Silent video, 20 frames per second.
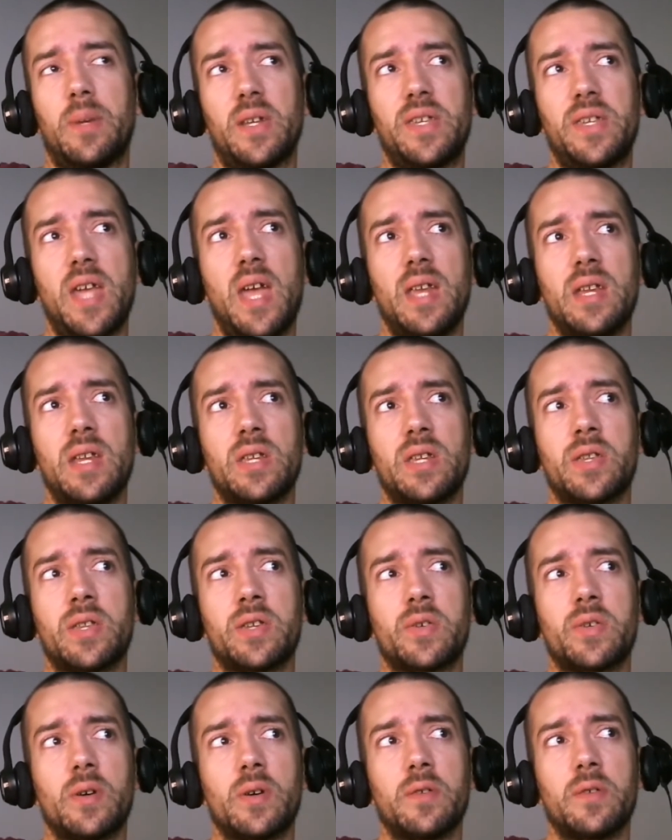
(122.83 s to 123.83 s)
Ted is the
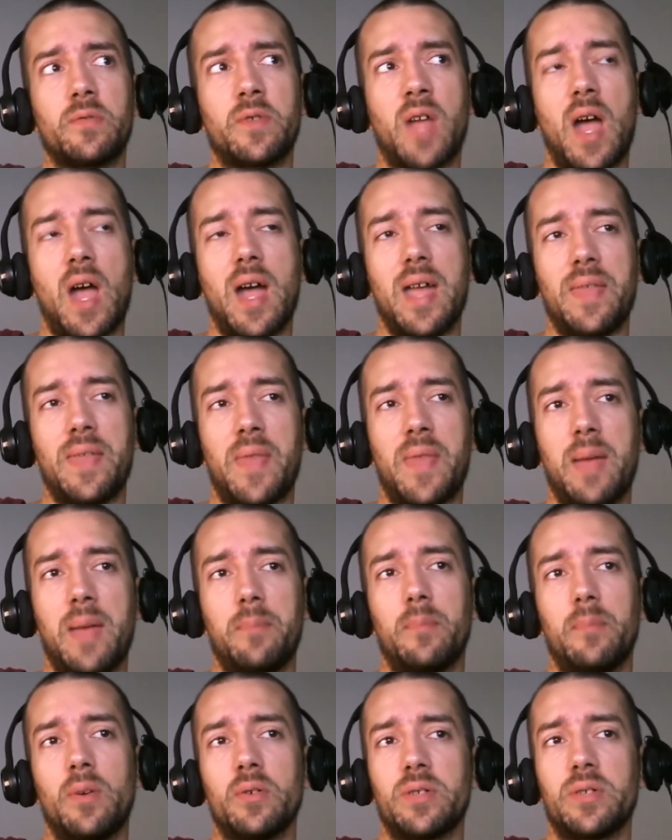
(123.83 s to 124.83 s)
sort of guy that
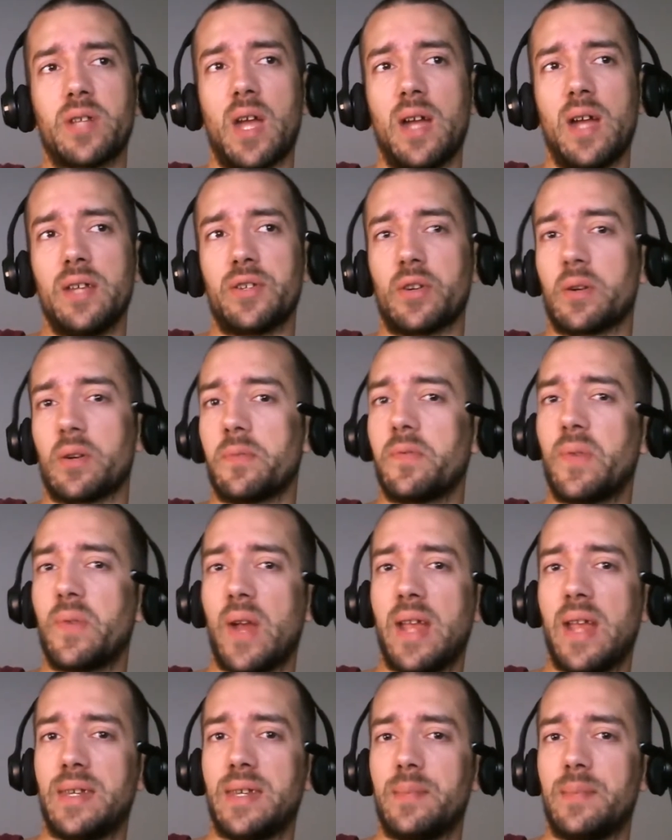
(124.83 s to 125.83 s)
most guys are
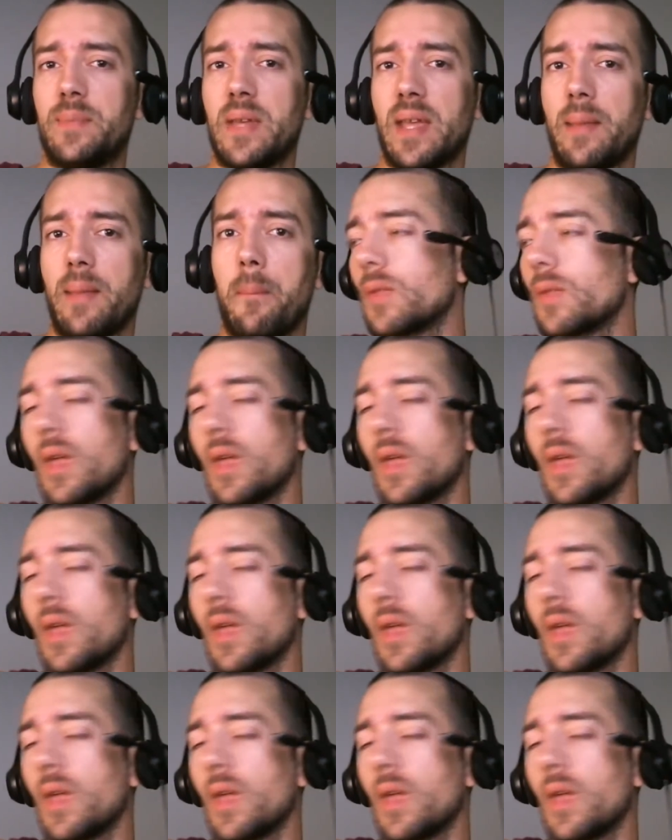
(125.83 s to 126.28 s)
afraid to be.